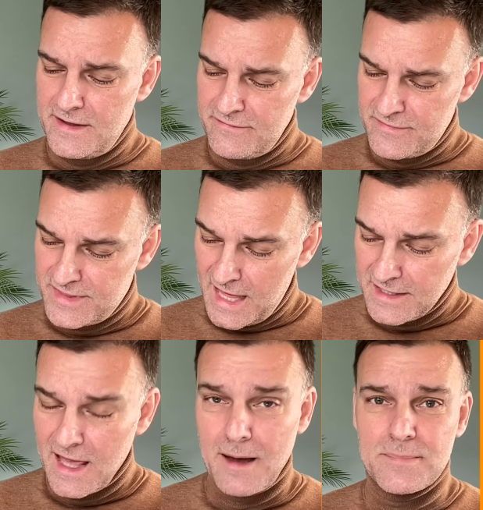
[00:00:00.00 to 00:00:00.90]
If
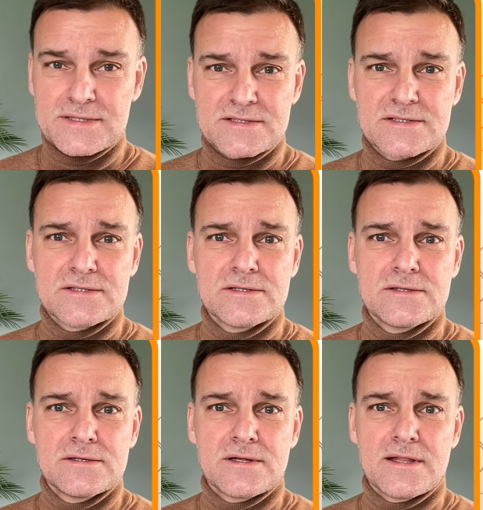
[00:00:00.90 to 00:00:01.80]
that happens,
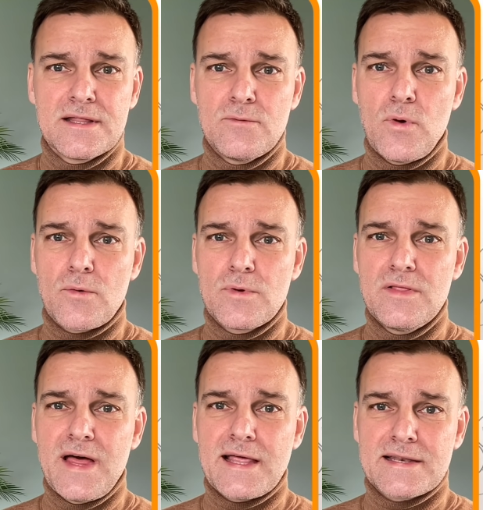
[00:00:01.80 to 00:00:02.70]
then what
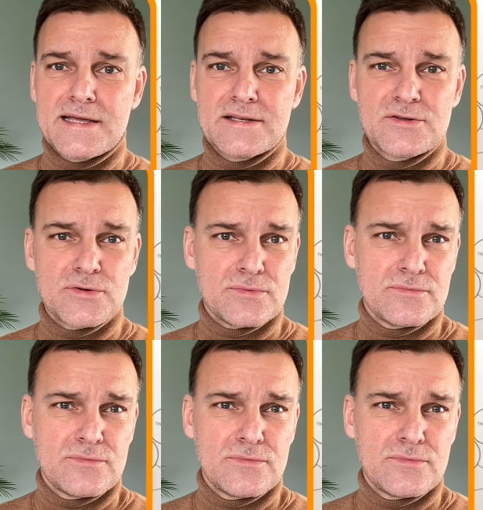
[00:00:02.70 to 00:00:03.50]
will that lead to?